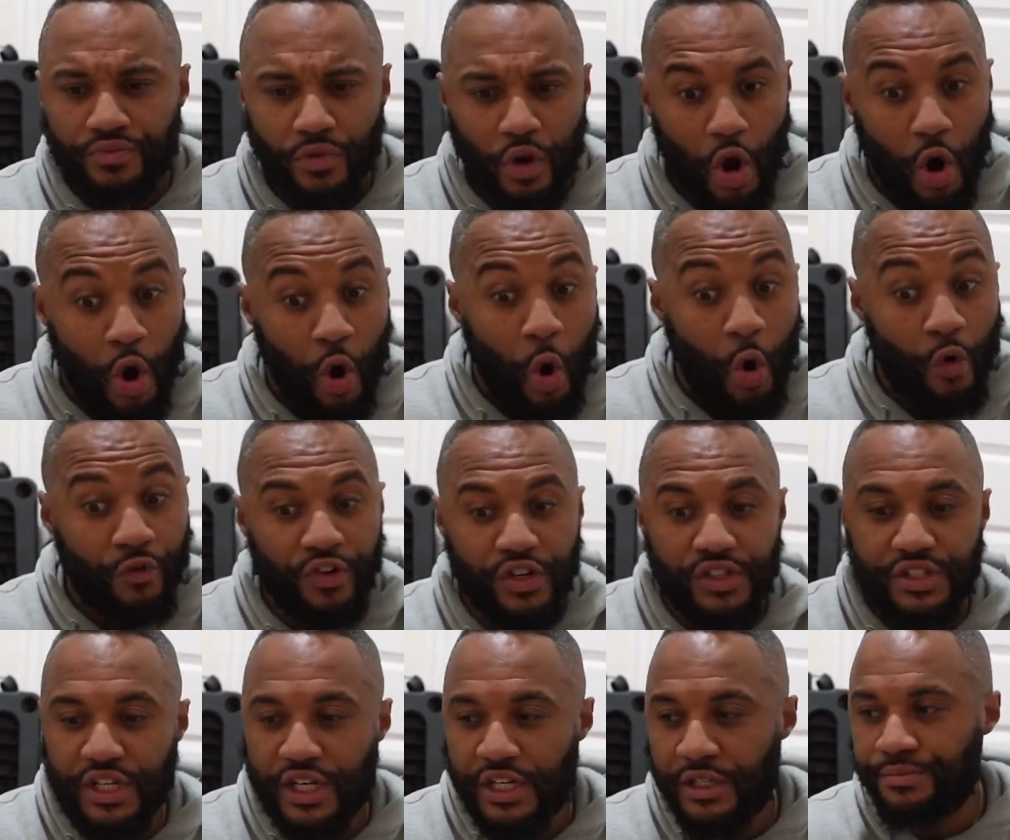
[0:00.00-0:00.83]
or
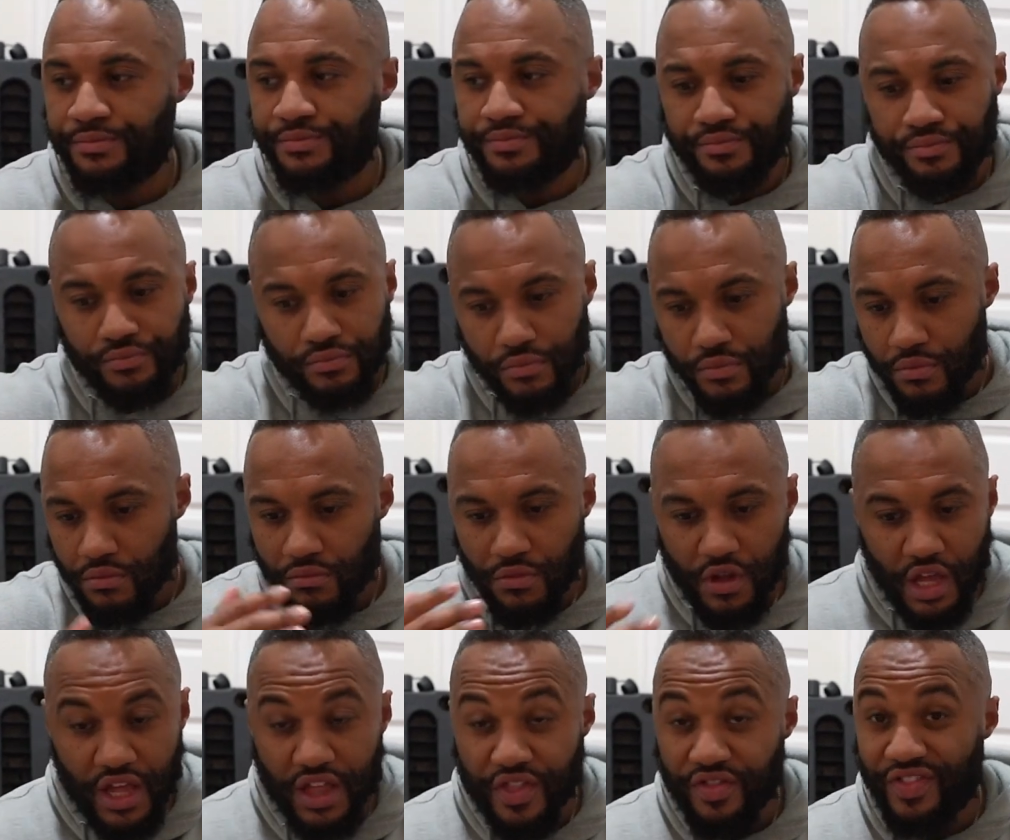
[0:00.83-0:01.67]
over 10,
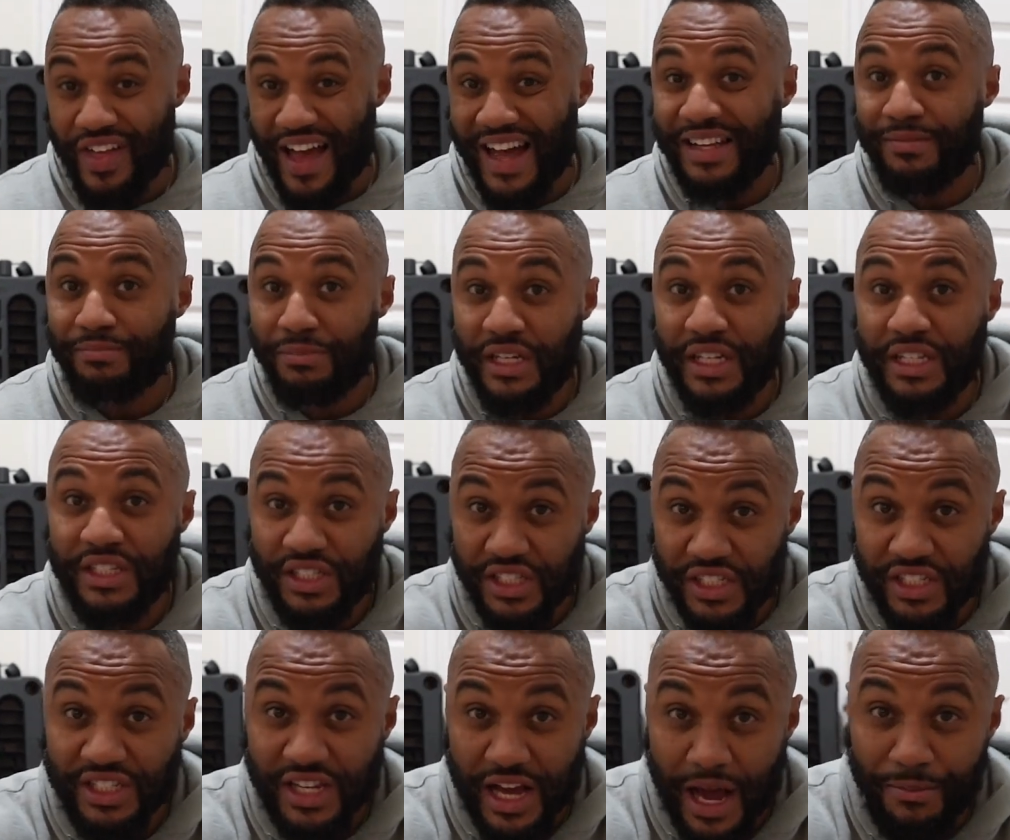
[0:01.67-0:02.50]
that means
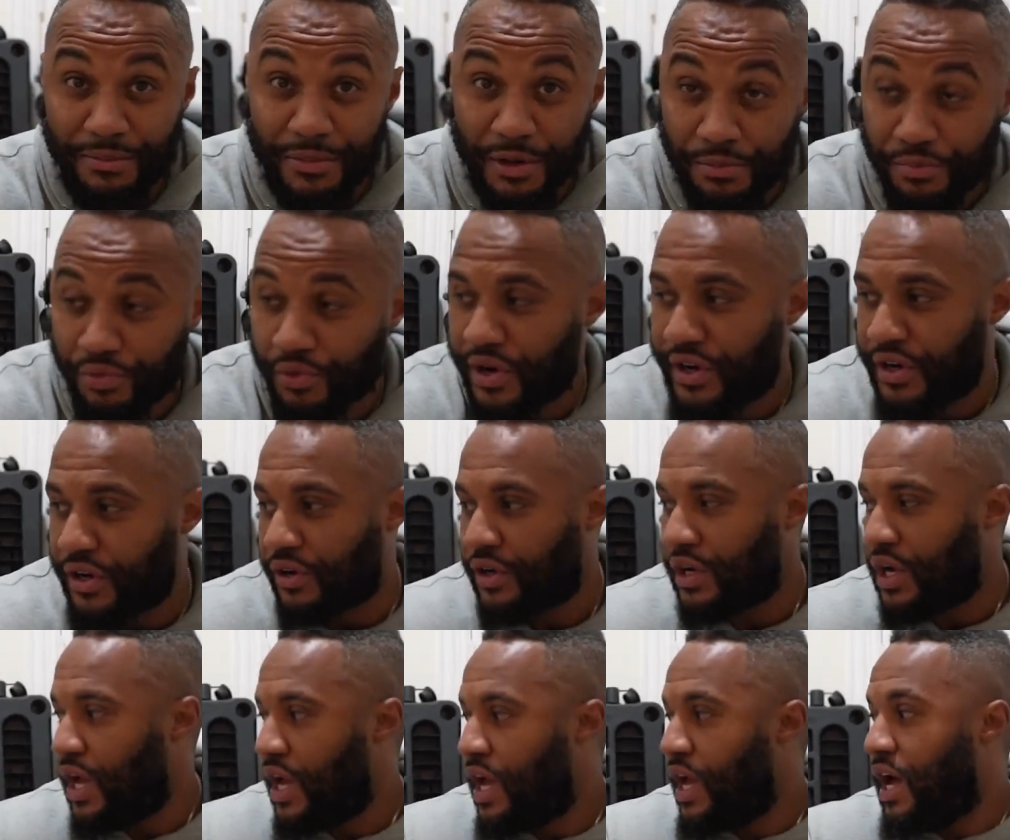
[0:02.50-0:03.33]
it's time to breed her.